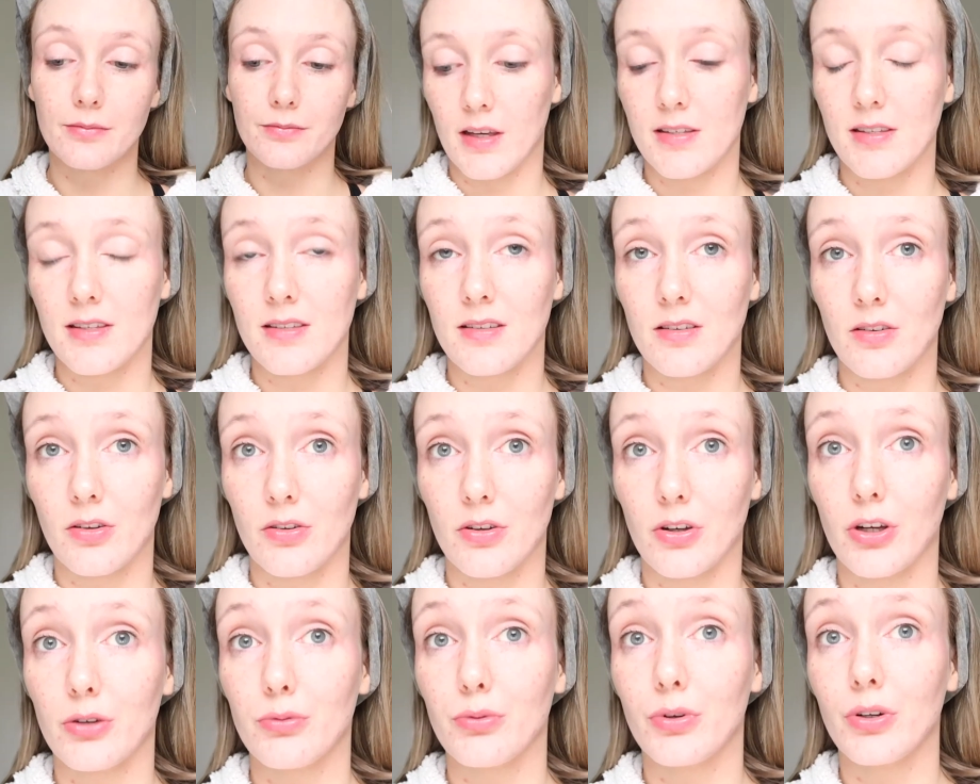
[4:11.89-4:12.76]
This is another
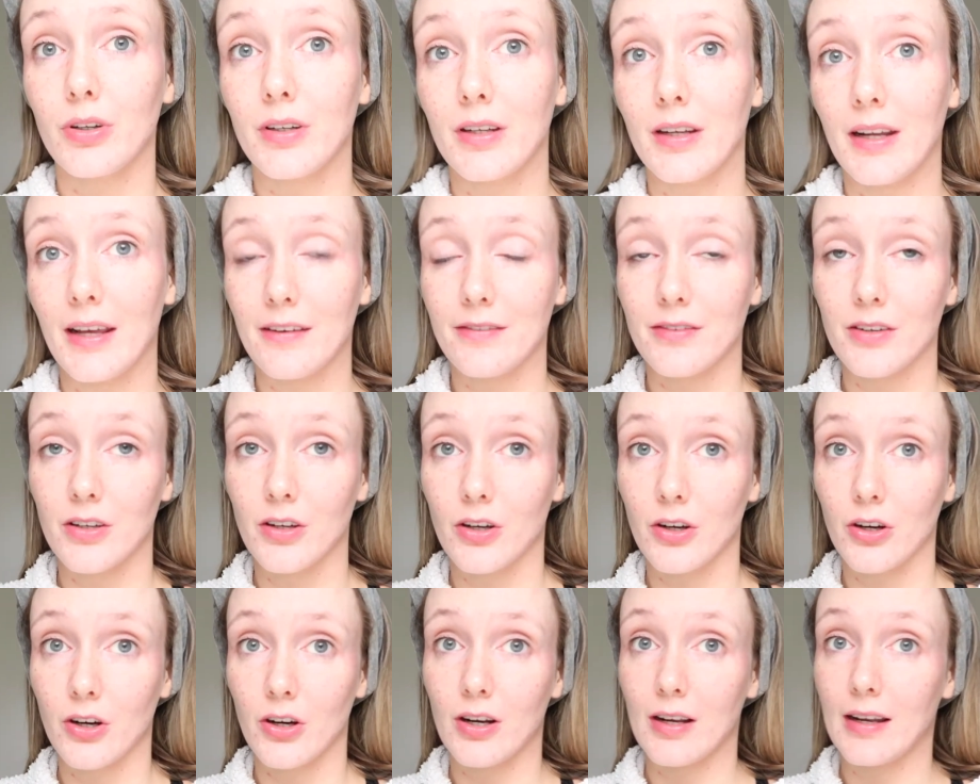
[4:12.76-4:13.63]
good one if
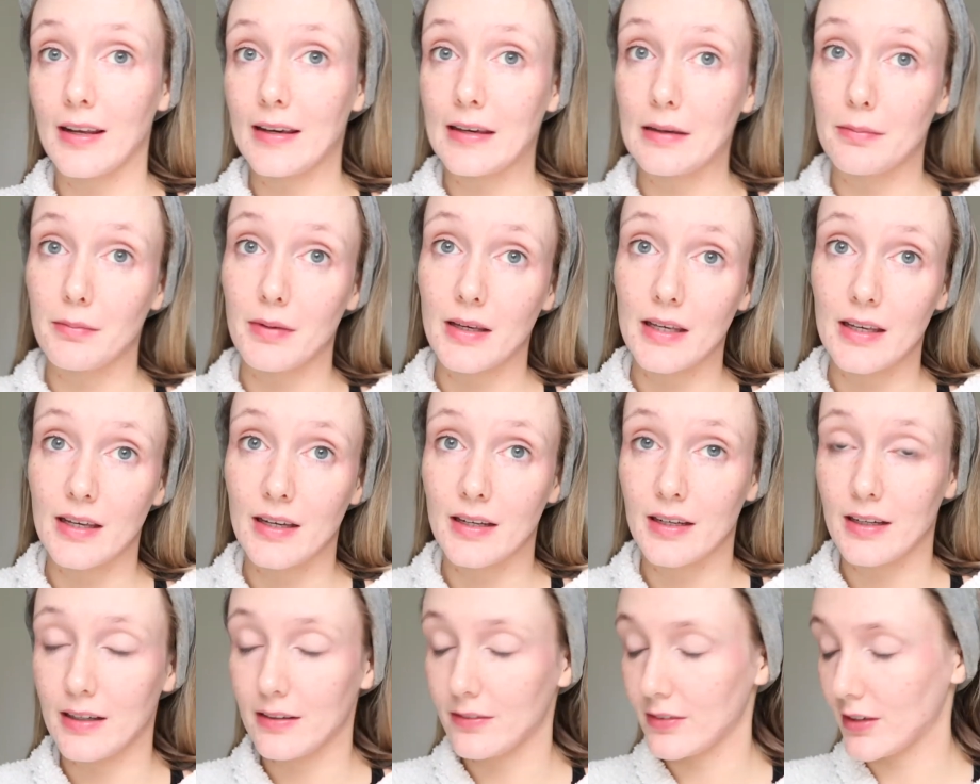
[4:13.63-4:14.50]
you're like me
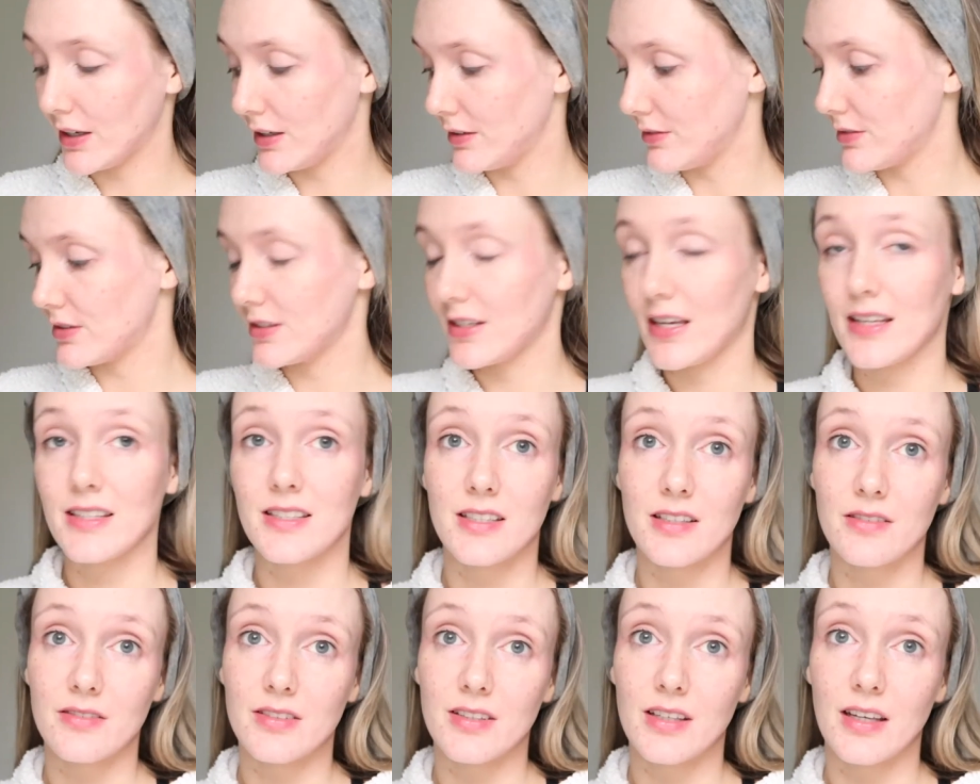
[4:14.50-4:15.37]
and have kind of
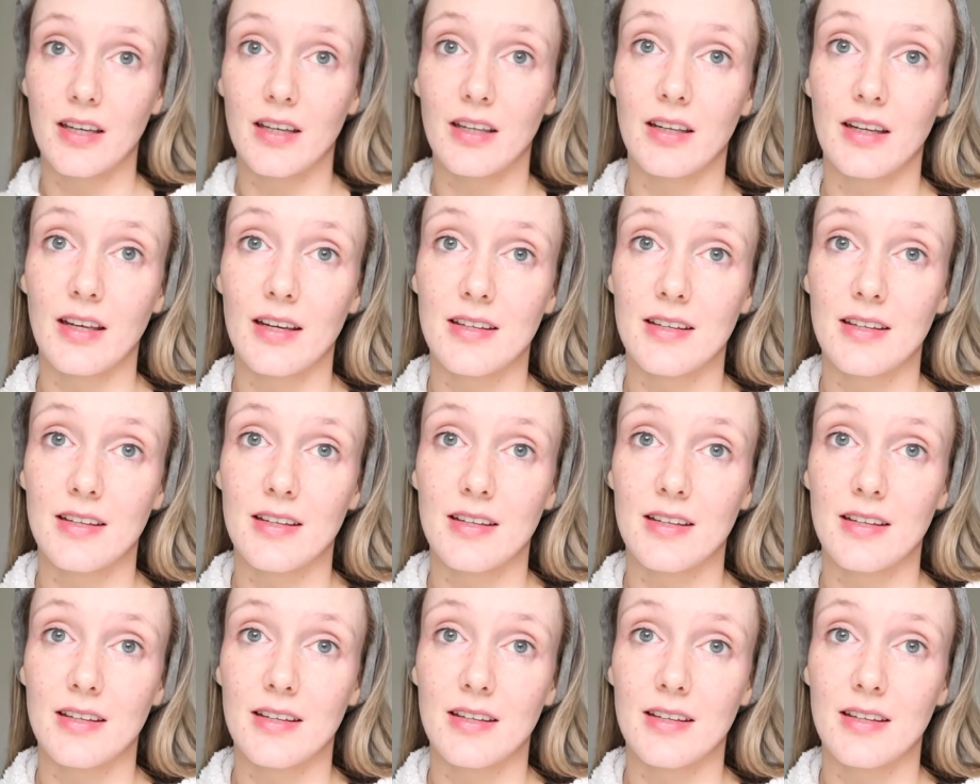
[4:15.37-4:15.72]
sensitive skin.